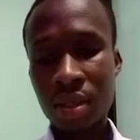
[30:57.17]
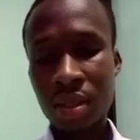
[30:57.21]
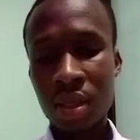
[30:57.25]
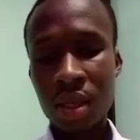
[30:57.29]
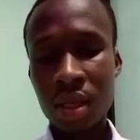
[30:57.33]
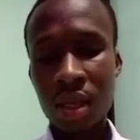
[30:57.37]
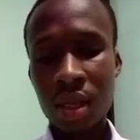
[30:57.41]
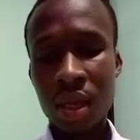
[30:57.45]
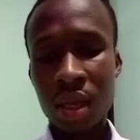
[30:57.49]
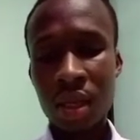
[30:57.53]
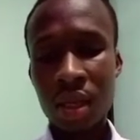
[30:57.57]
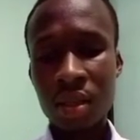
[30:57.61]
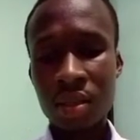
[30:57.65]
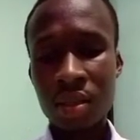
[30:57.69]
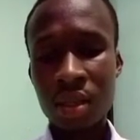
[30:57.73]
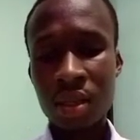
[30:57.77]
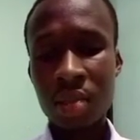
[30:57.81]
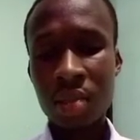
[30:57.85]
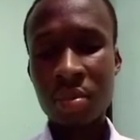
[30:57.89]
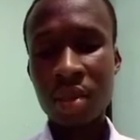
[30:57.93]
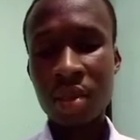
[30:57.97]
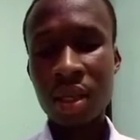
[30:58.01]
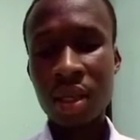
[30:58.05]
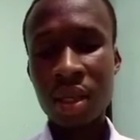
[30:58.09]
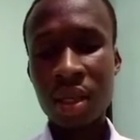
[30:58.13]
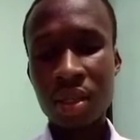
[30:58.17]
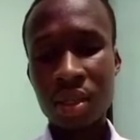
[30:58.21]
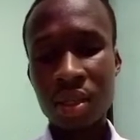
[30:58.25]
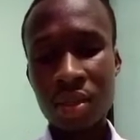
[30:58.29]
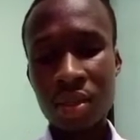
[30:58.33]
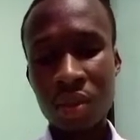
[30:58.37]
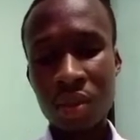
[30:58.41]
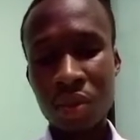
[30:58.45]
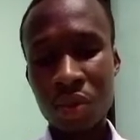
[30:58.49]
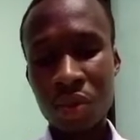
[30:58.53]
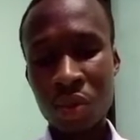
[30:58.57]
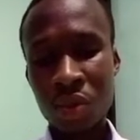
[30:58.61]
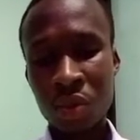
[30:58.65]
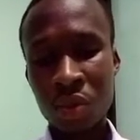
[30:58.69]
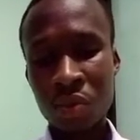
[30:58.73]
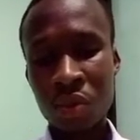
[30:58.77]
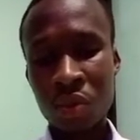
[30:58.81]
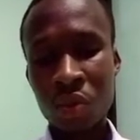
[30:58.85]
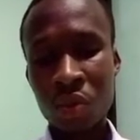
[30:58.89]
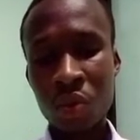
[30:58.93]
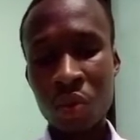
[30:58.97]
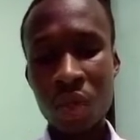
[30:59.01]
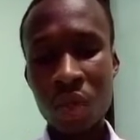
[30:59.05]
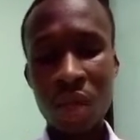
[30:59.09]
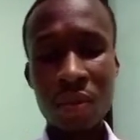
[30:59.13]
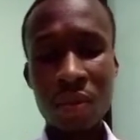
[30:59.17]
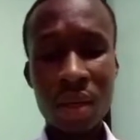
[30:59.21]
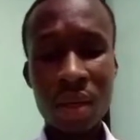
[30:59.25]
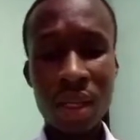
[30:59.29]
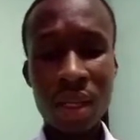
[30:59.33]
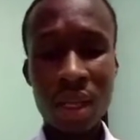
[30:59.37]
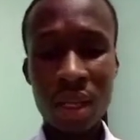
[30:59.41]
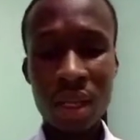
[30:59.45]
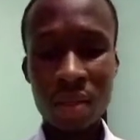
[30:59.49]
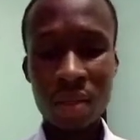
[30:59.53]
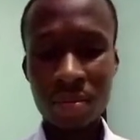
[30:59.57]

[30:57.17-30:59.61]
And in some cases also, we have other